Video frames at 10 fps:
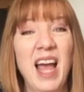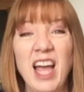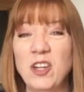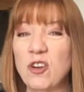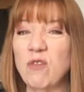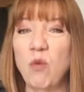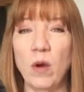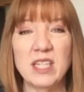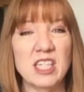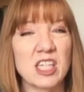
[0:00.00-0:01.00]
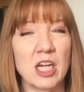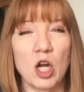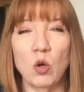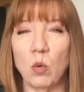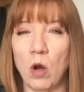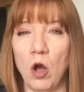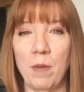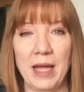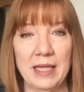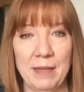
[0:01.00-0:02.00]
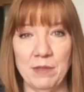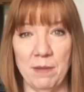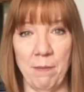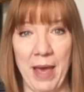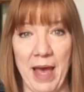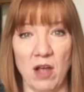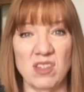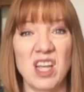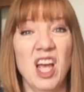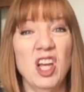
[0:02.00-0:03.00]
and your voice is going to grow by leaps and bounds.